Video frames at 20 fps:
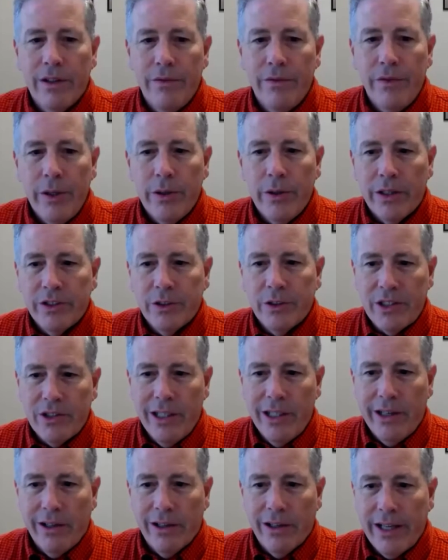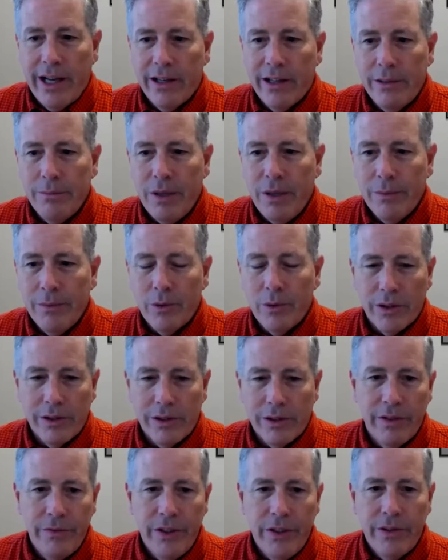review, especially our accounting people want
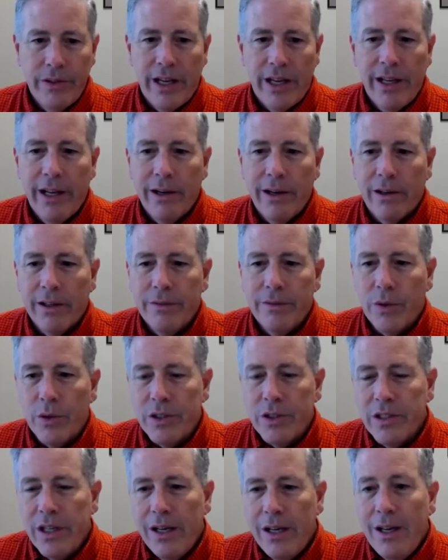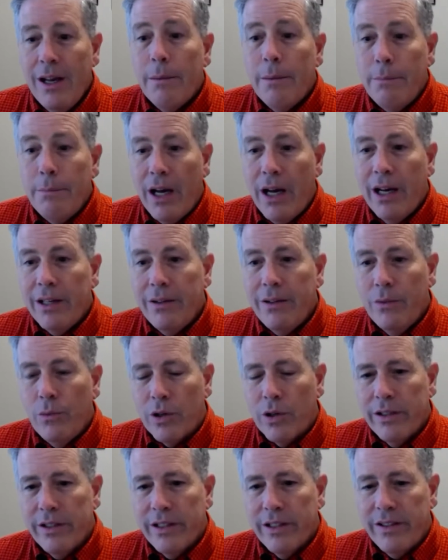to review that AR invoice. But
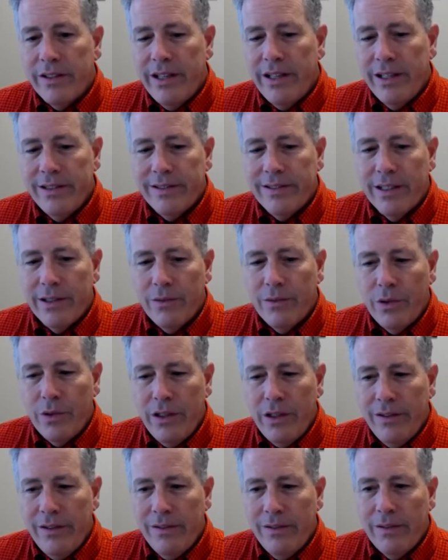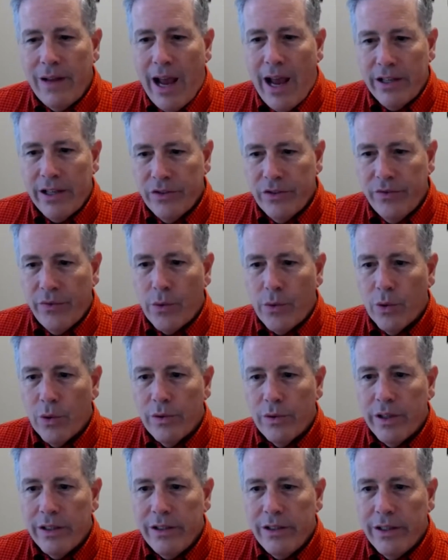one of the things that we asked
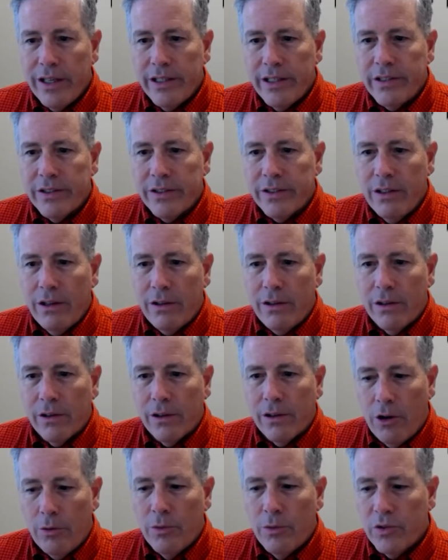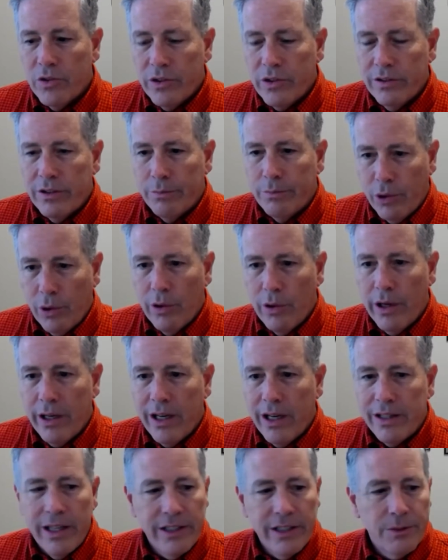for that you guys are almost deploying,
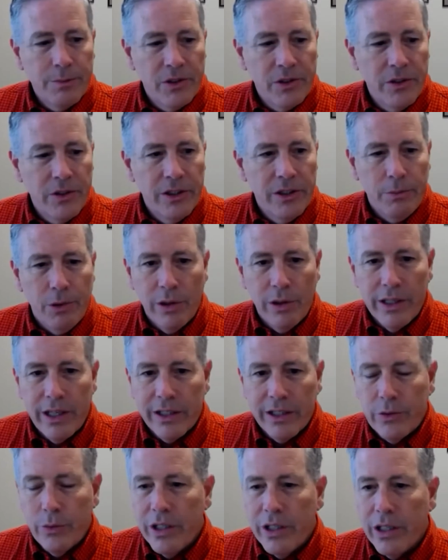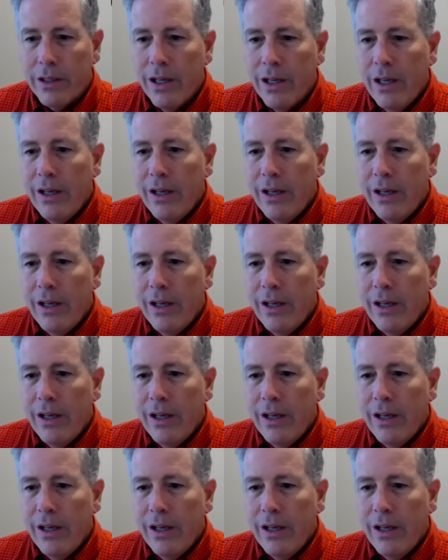I think it's supposed to deploy next week,